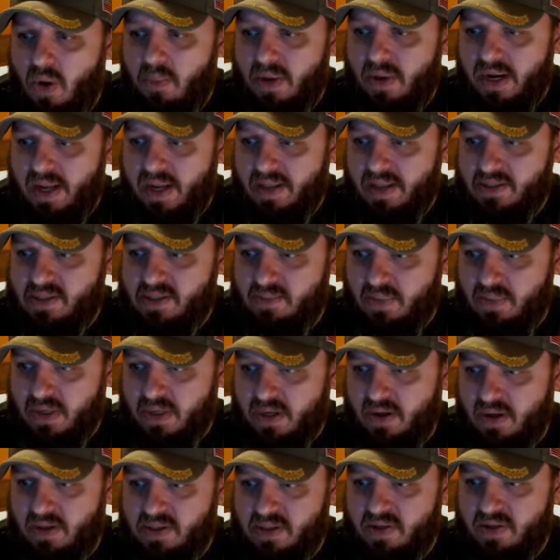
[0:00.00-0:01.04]
up against
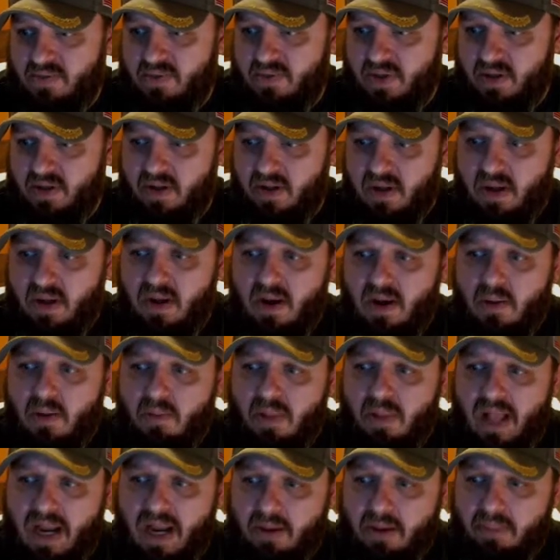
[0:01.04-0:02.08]
because of the
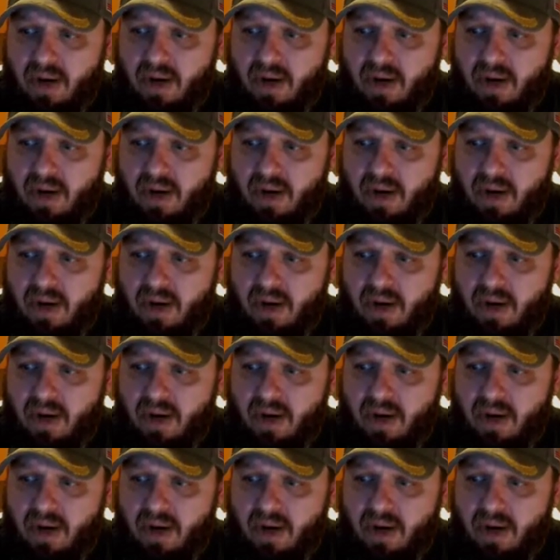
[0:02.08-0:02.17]
Black